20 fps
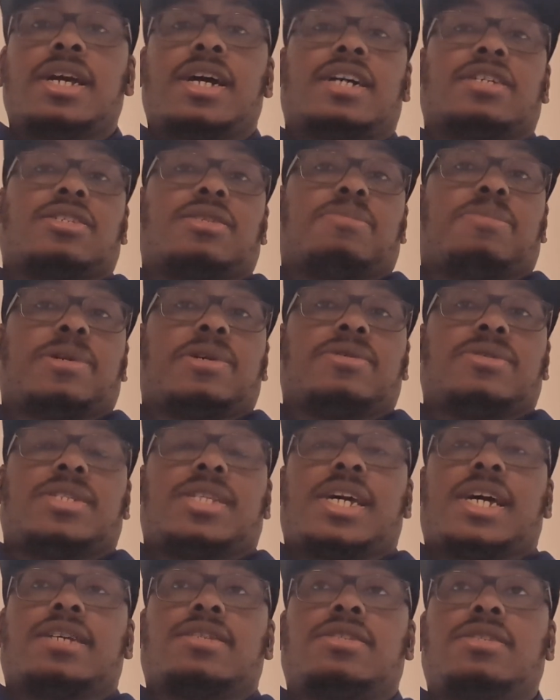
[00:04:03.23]
I suppose
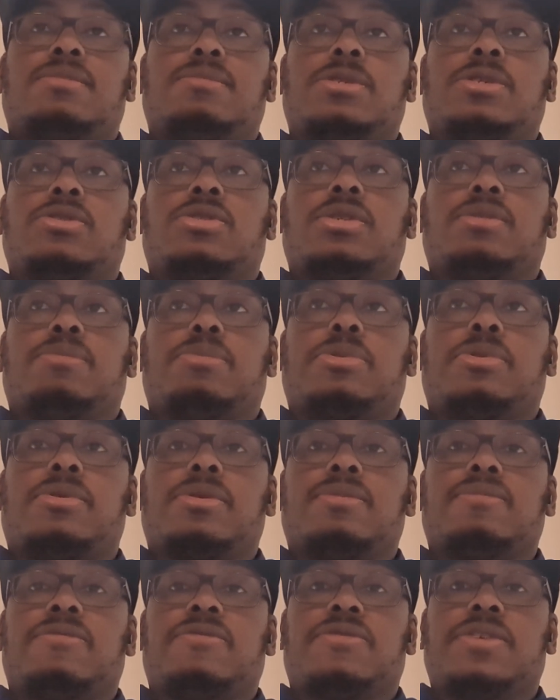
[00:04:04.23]
that's the most
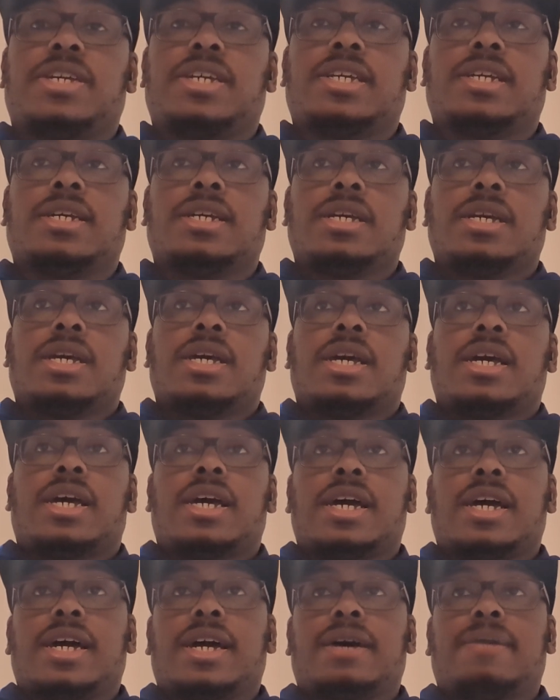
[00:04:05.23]
important thing.
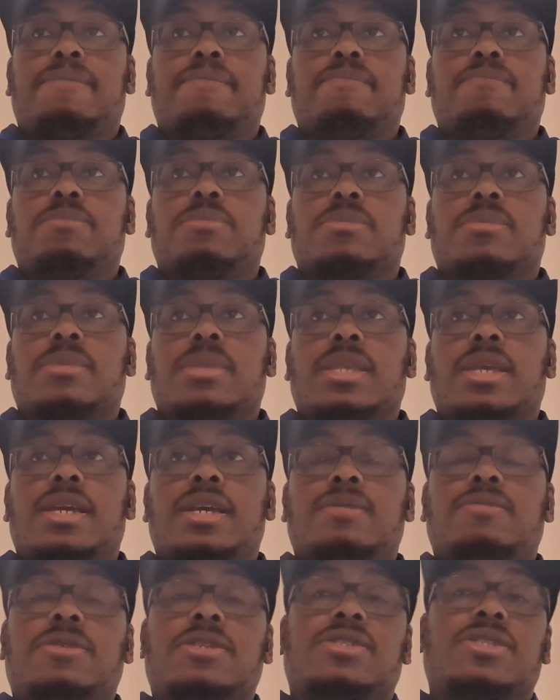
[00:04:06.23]

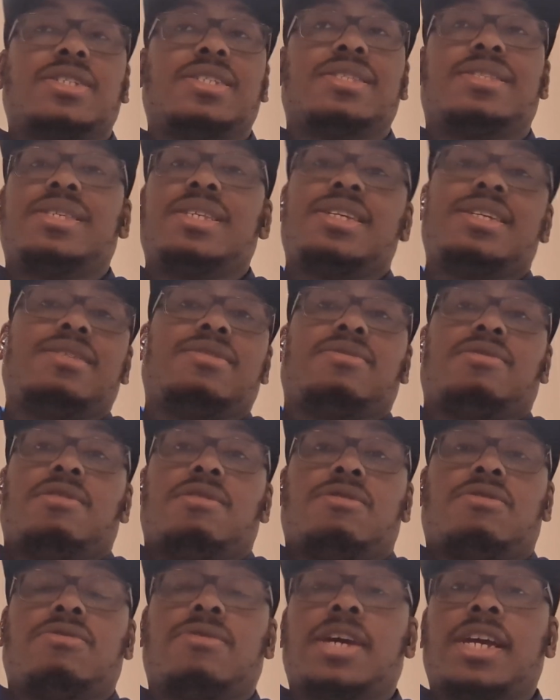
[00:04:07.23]
It wasn't the
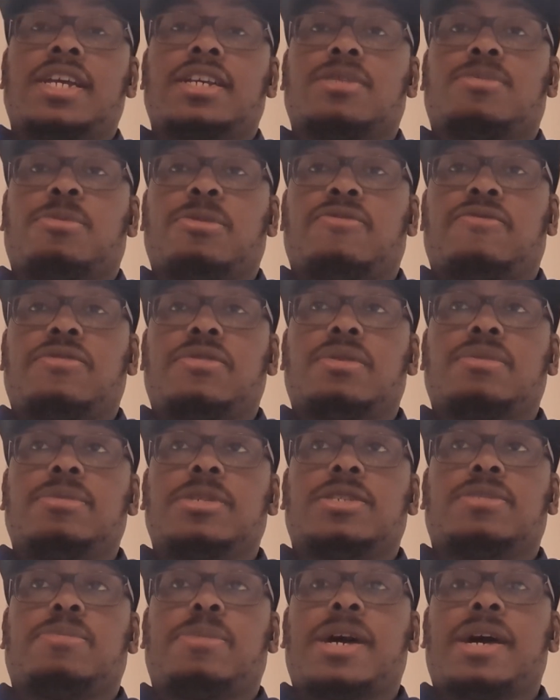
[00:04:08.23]
greatest
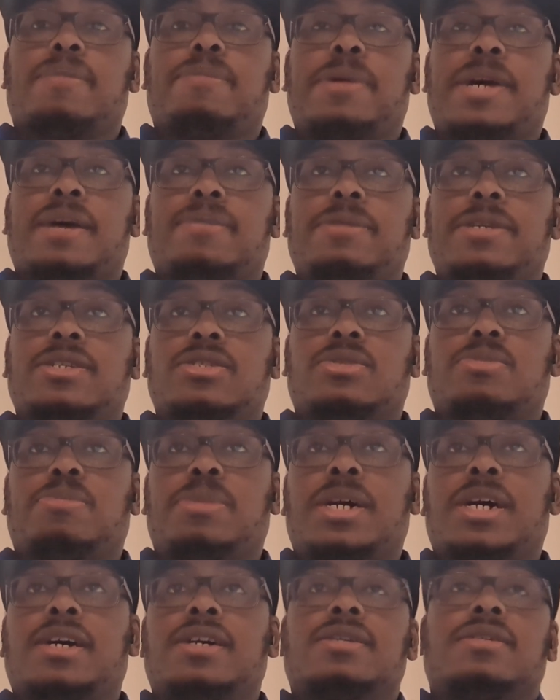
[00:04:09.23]
performance by Babic,
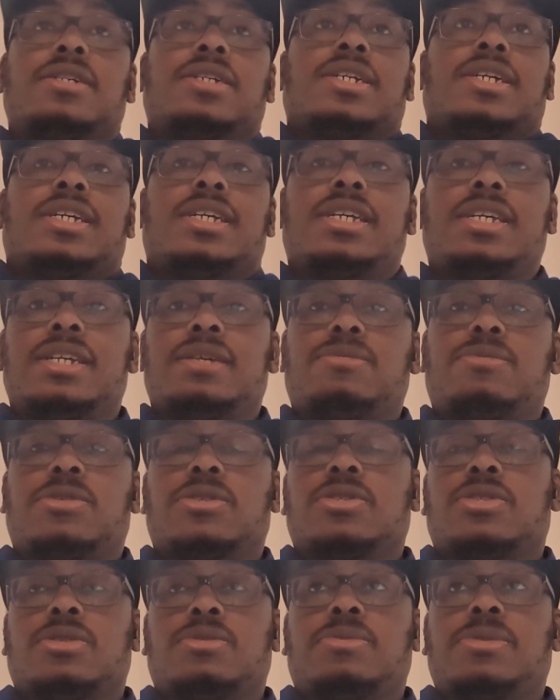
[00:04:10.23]
but it
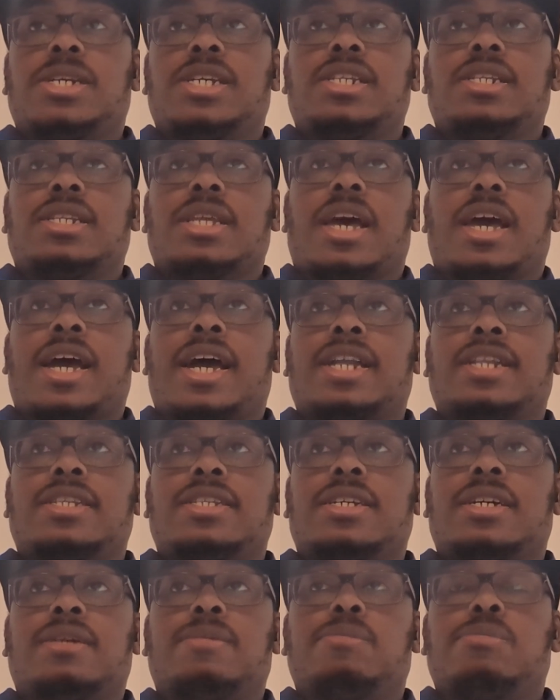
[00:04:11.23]
was a win,
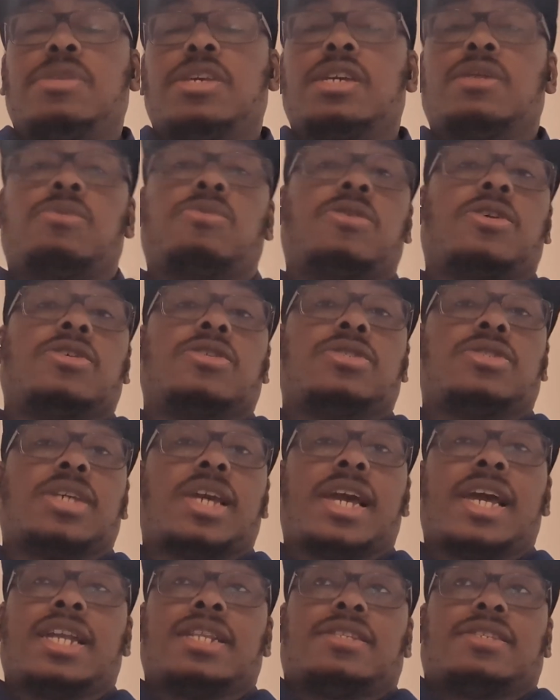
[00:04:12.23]
and it was
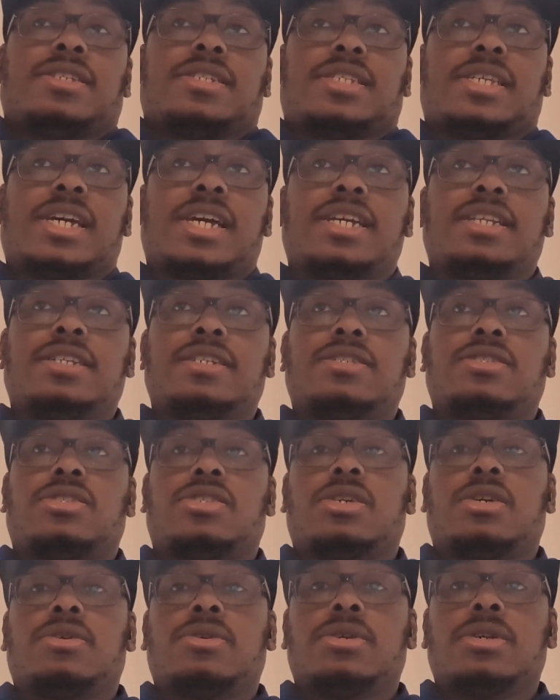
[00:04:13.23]
entertaining.
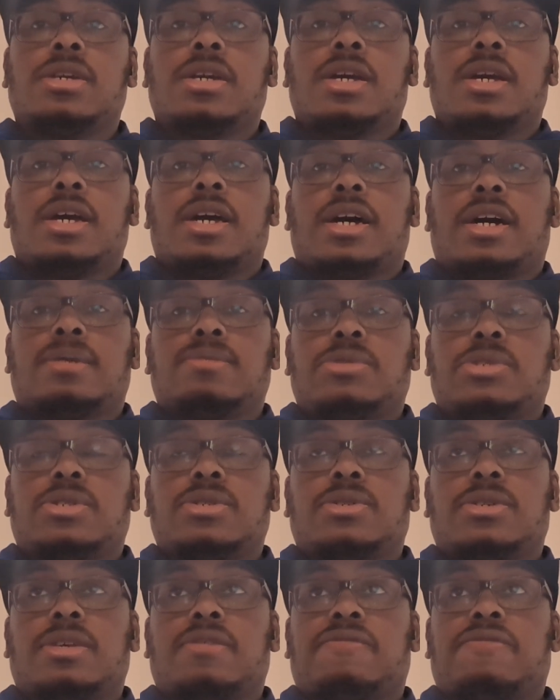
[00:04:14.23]
So I'm
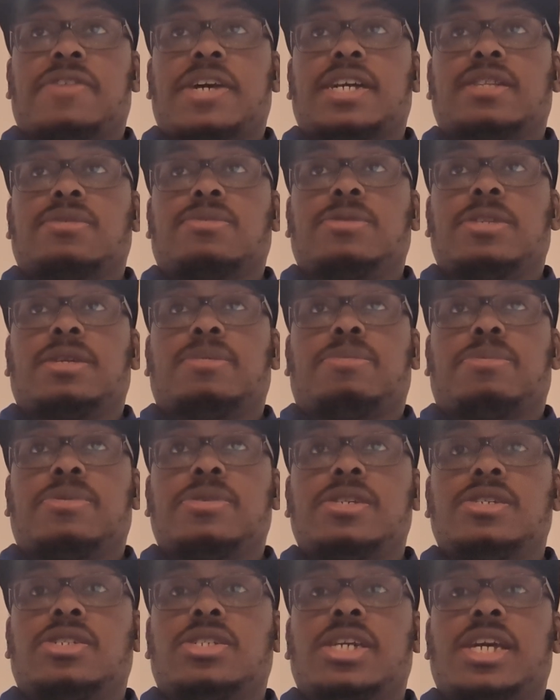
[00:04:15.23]
sure the fans will
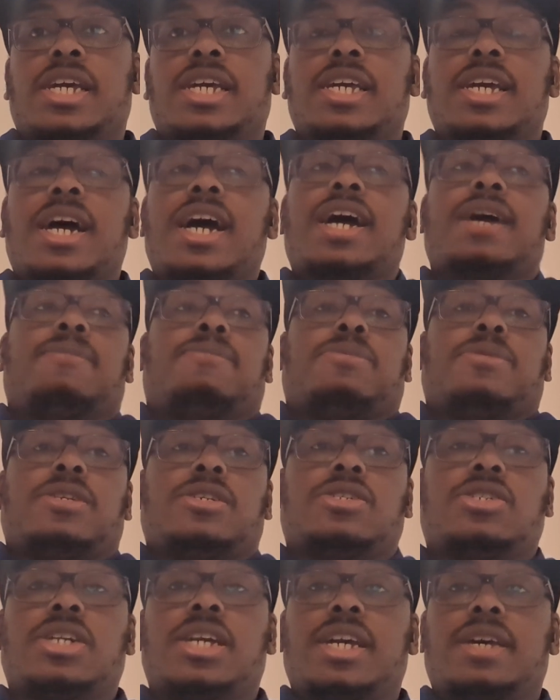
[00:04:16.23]
appreciate it. I
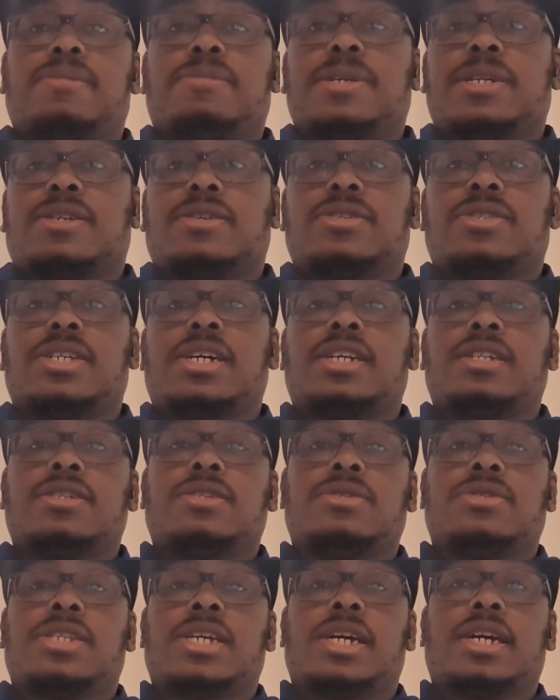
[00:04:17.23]
appreciate it, because I
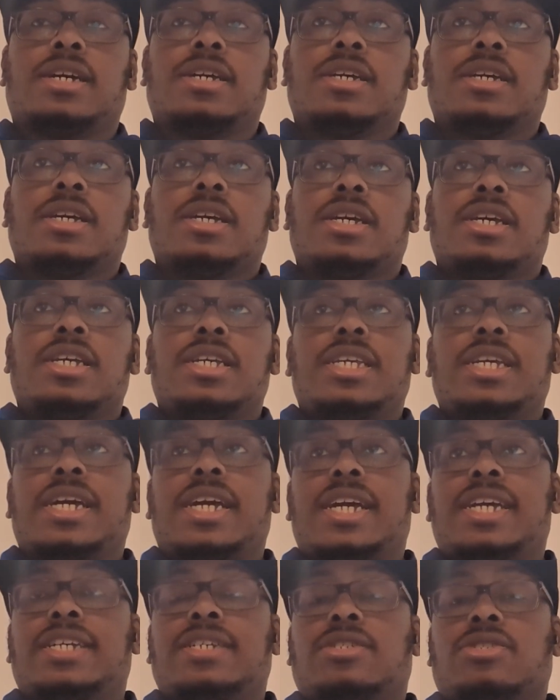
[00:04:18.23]
know that,
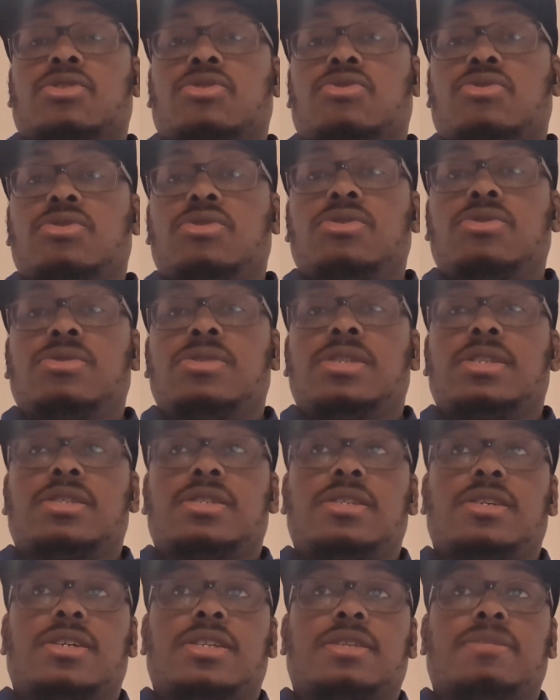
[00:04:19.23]
yeah, he's crude,
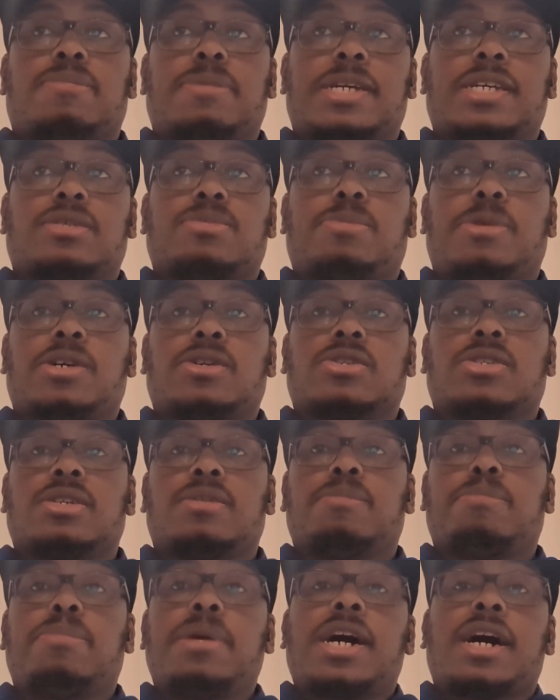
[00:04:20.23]
he's not the best
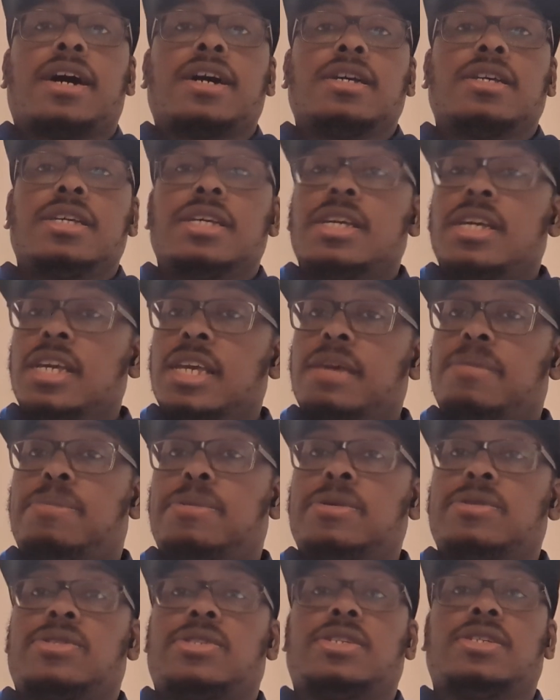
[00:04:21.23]
boxer, but he
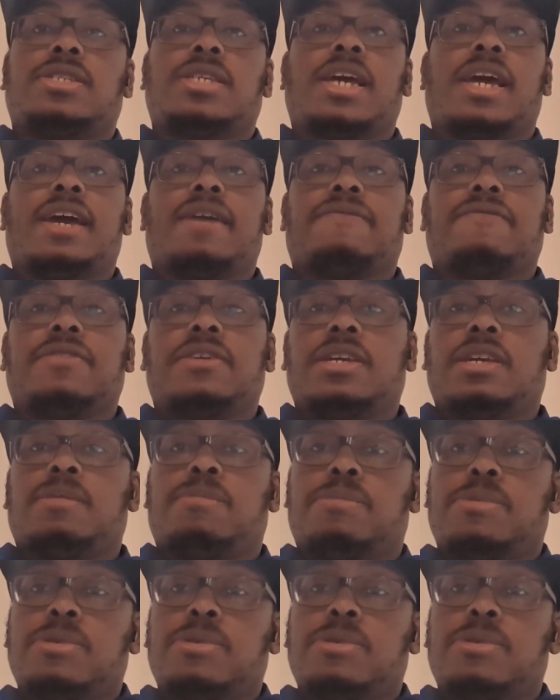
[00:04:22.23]
puts his effort.